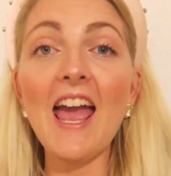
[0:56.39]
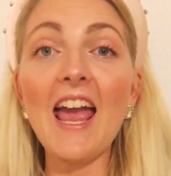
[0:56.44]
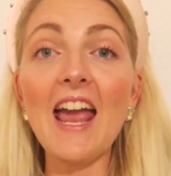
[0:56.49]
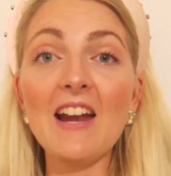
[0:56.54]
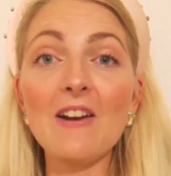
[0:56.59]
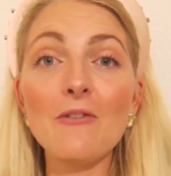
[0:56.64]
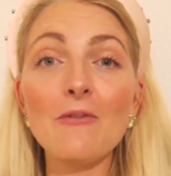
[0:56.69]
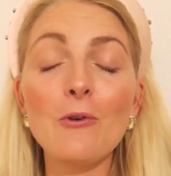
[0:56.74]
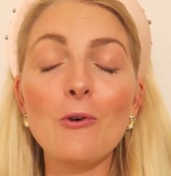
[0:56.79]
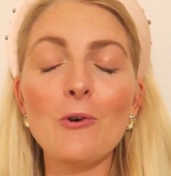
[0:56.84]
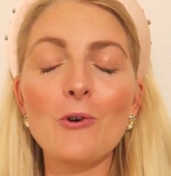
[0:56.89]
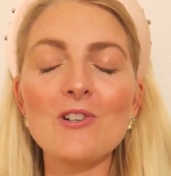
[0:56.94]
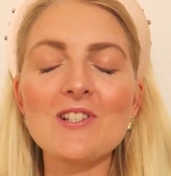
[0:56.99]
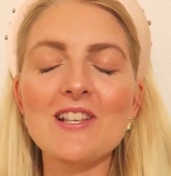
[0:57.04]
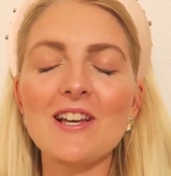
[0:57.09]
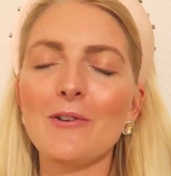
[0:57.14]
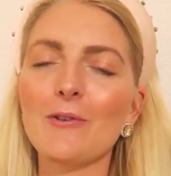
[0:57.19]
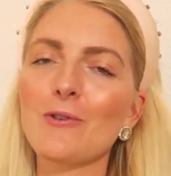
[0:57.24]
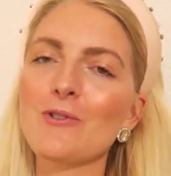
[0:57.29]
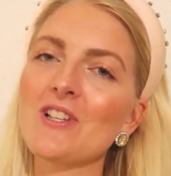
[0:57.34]
And of
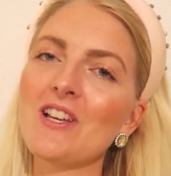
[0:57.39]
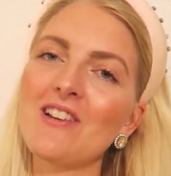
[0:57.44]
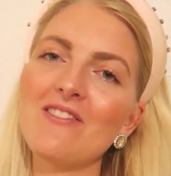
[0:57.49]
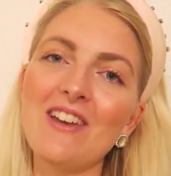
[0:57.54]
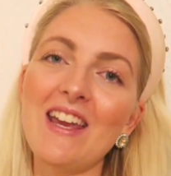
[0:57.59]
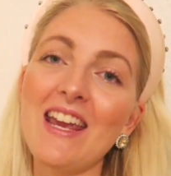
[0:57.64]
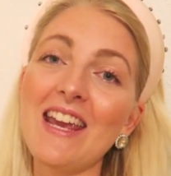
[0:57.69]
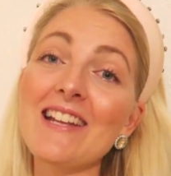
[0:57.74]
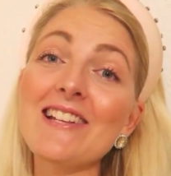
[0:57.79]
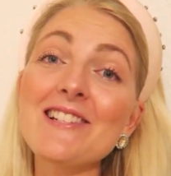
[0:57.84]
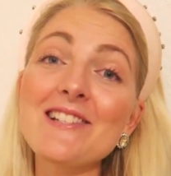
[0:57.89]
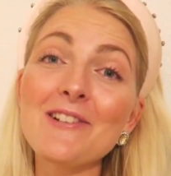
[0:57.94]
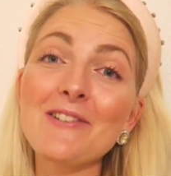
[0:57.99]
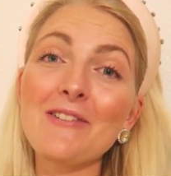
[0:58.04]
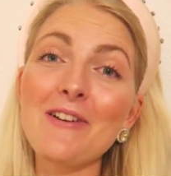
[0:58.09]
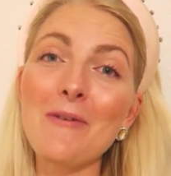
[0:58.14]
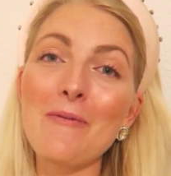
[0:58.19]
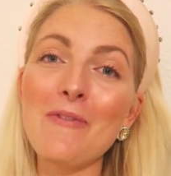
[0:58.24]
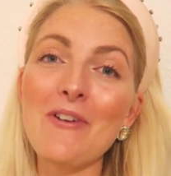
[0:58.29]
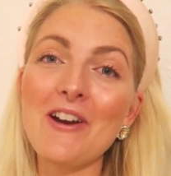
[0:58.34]
course I also have an
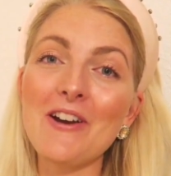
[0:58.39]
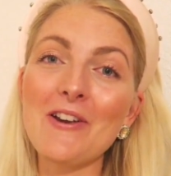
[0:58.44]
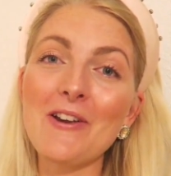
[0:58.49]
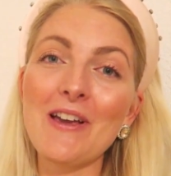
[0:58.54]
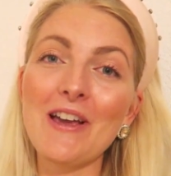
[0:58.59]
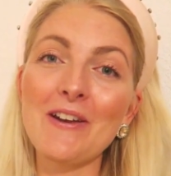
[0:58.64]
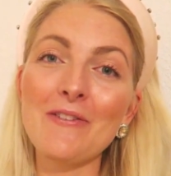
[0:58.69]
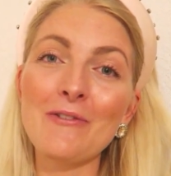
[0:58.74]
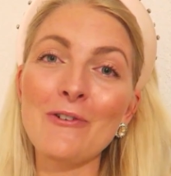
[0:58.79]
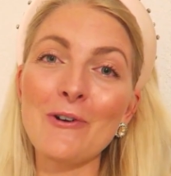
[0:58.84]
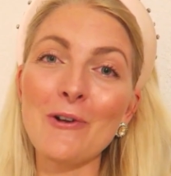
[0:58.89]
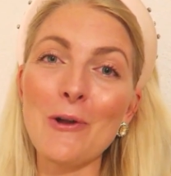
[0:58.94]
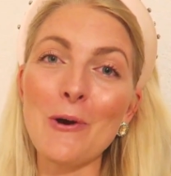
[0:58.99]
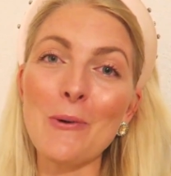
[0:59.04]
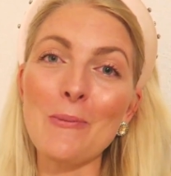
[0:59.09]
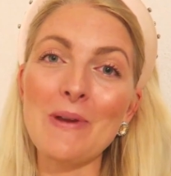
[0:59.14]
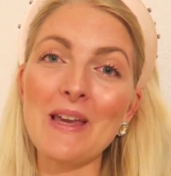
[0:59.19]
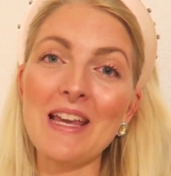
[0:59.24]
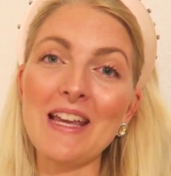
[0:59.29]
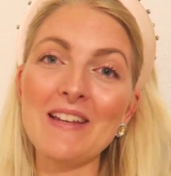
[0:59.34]
Instagram where you can
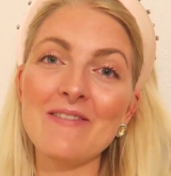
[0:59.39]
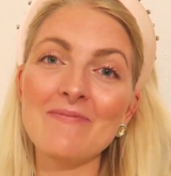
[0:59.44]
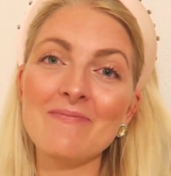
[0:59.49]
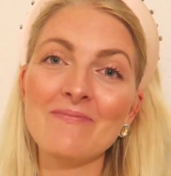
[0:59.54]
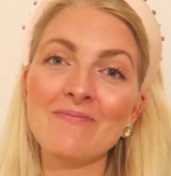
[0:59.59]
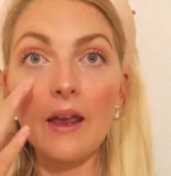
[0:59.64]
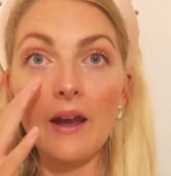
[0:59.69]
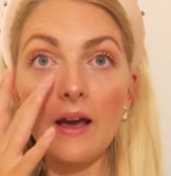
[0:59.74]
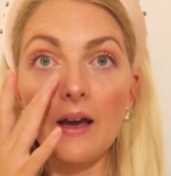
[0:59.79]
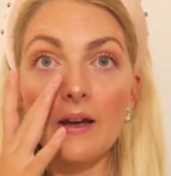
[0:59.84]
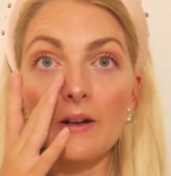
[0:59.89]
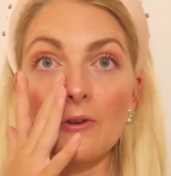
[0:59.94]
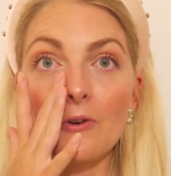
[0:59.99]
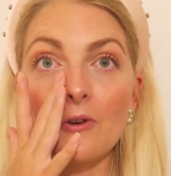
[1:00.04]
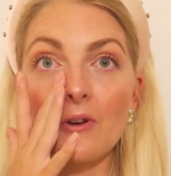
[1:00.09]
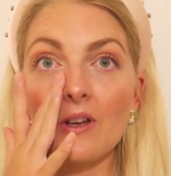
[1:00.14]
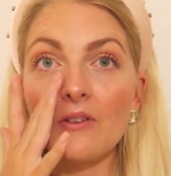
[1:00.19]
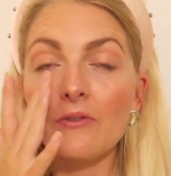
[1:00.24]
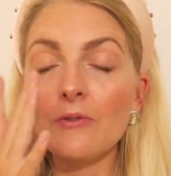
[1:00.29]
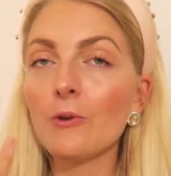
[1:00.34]
follow me, and I don't
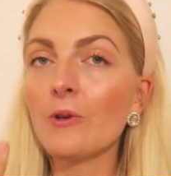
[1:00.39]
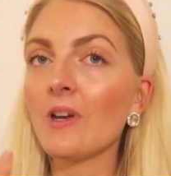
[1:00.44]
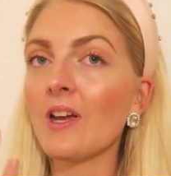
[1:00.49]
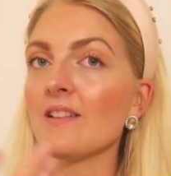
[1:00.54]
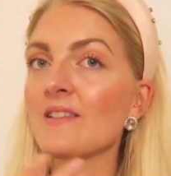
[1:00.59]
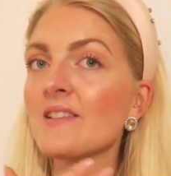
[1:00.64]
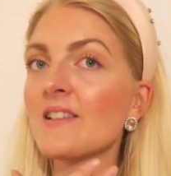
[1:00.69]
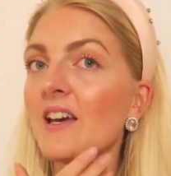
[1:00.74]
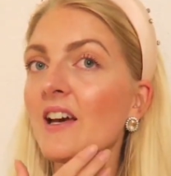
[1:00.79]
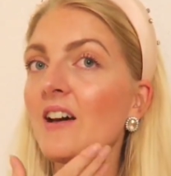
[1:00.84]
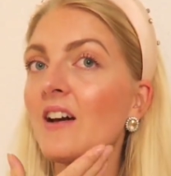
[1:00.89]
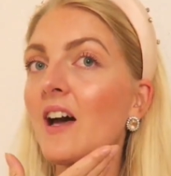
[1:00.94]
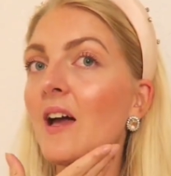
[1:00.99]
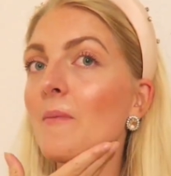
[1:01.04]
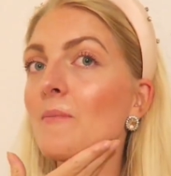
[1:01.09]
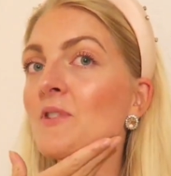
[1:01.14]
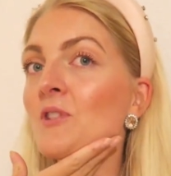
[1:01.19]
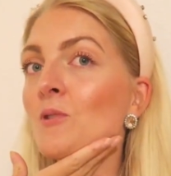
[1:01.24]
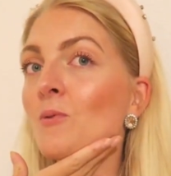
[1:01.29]
know if you can tell, I'm